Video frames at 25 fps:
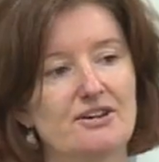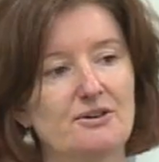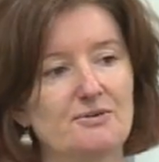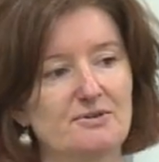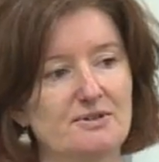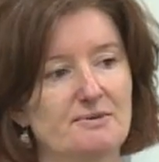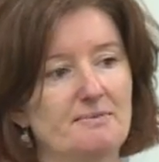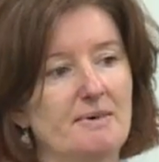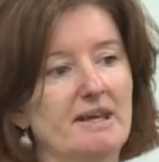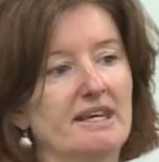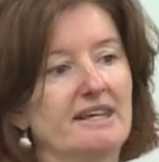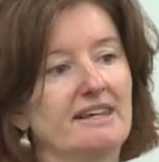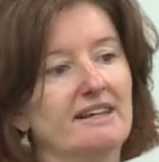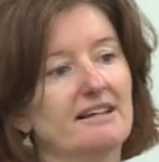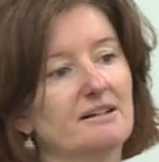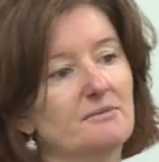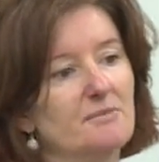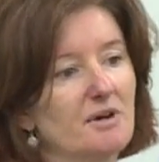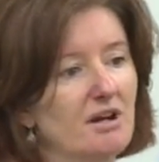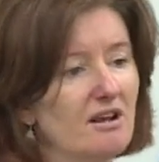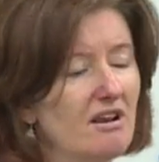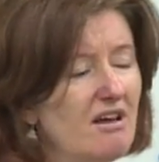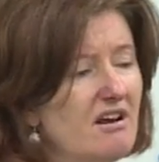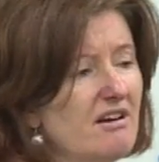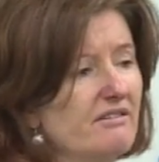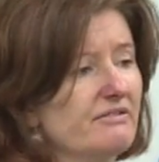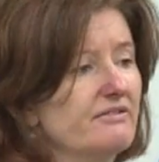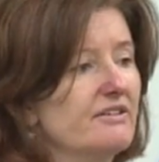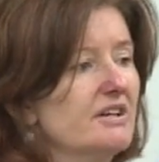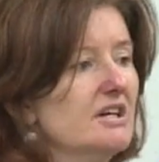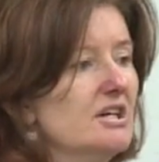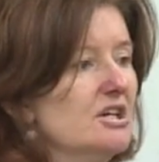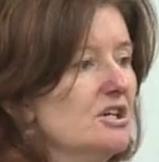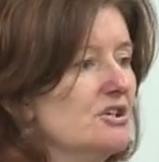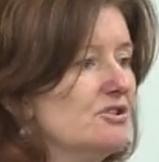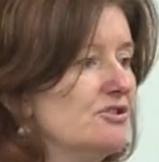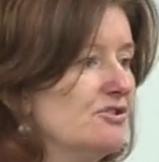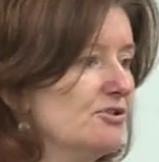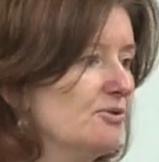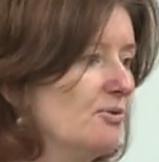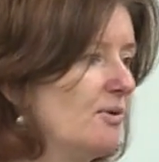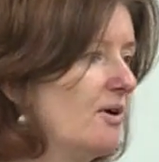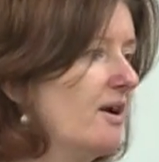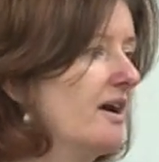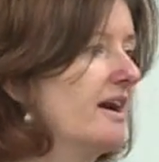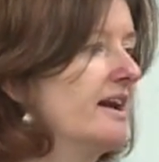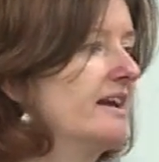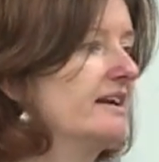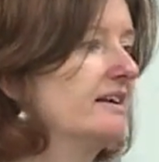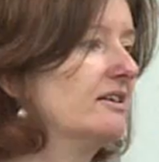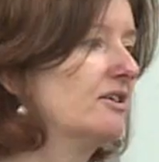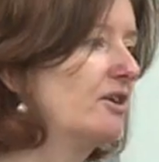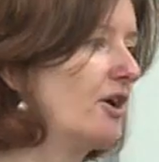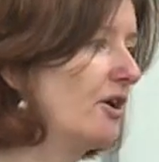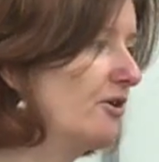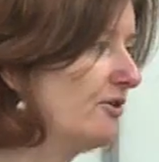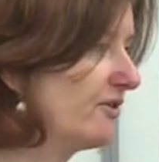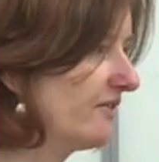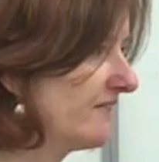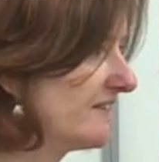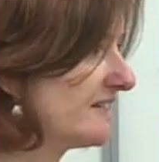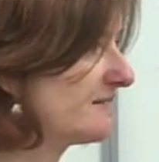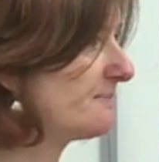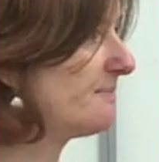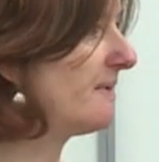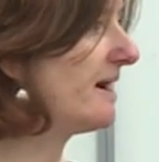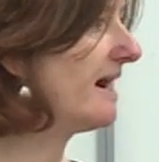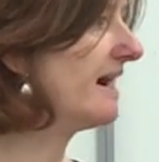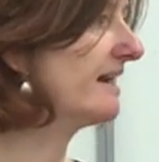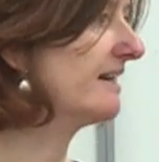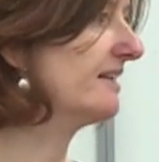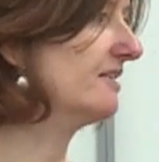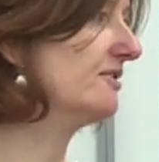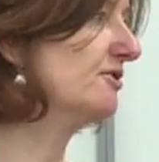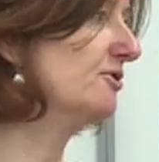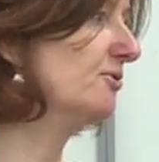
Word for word: I was making in my life. Do I go to this party?